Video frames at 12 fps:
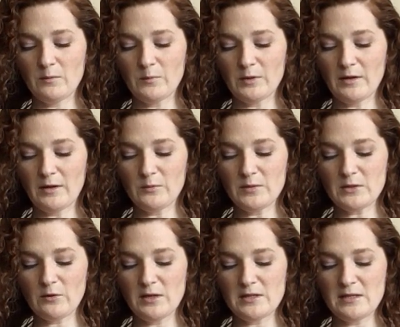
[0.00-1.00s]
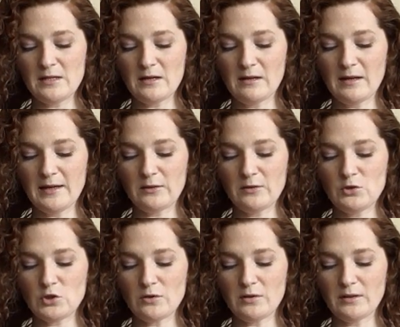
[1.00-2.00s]
Bernard was crazy, Eli could
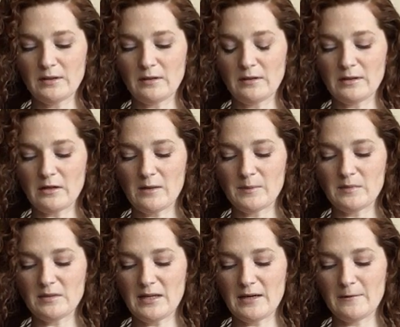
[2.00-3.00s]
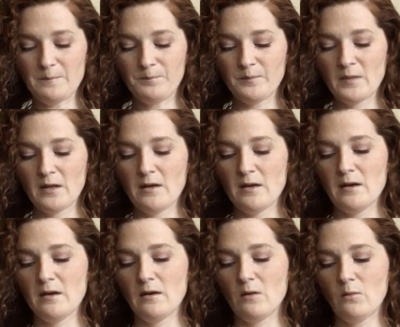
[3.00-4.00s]
joke a little and calm him down.
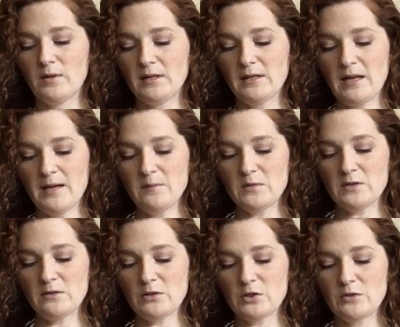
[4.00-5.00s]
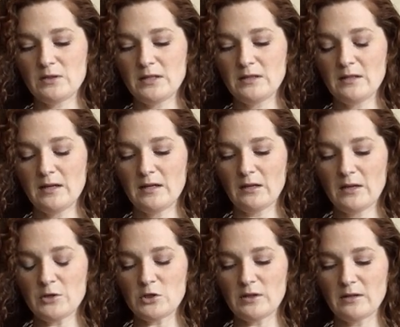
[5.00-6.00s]
When it came to choosing a
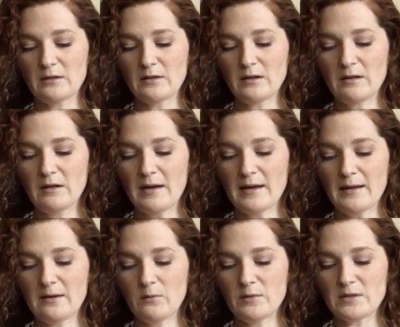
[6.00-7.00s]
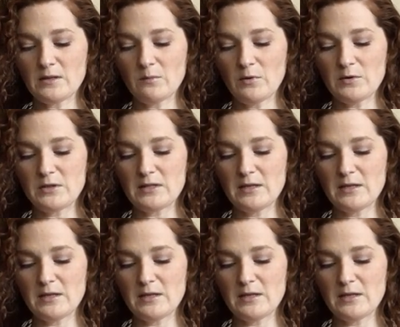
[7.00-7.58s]
launch leader, Eli was the most